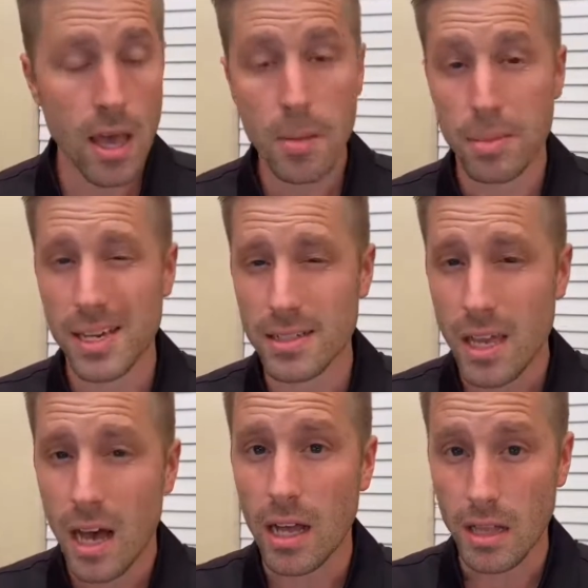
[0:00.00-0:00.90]
because
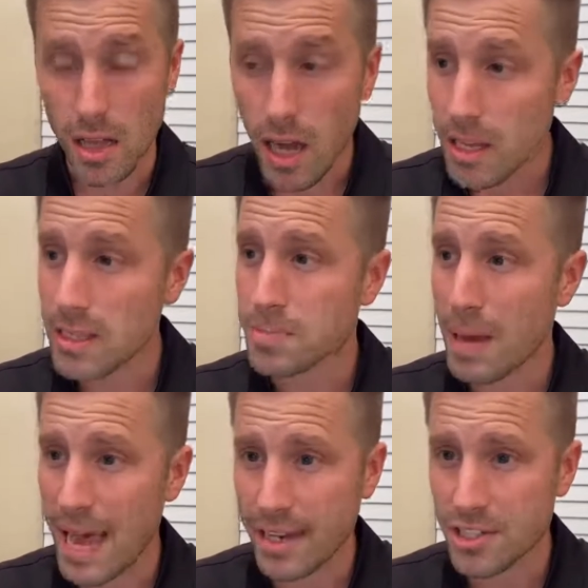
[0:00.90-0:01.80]
a lot of these
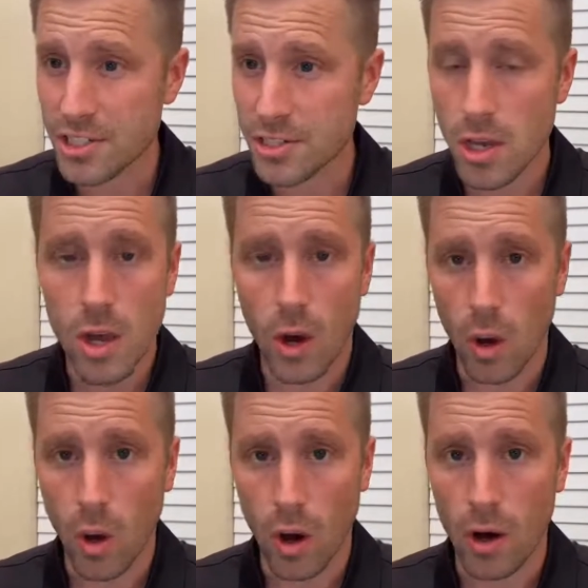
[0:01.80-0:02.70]
packages
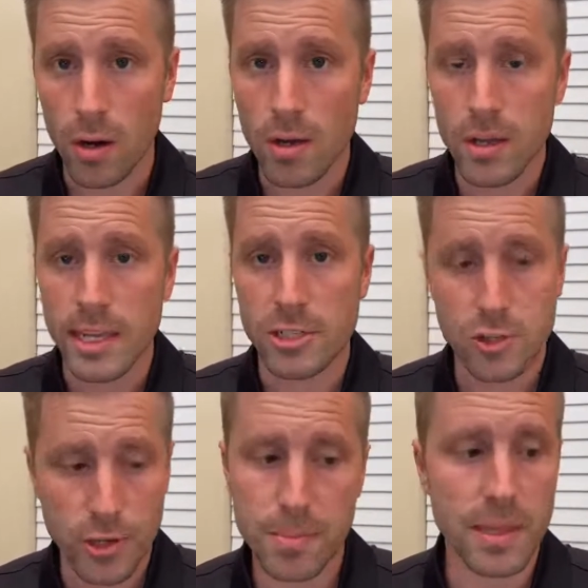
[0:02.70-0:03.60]
are
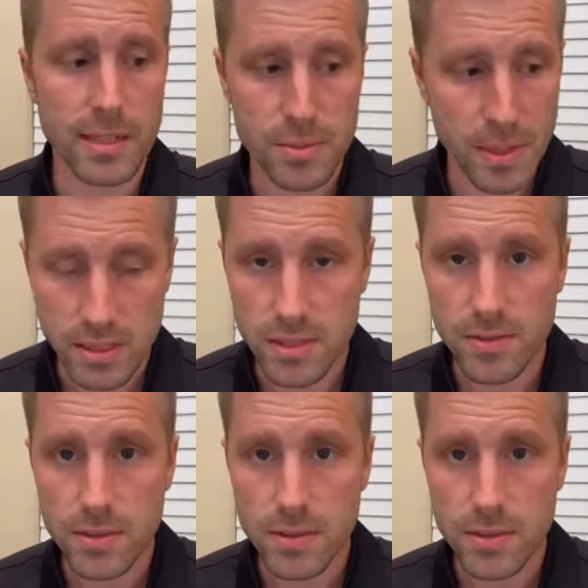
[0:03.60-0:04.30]
extremely expensive.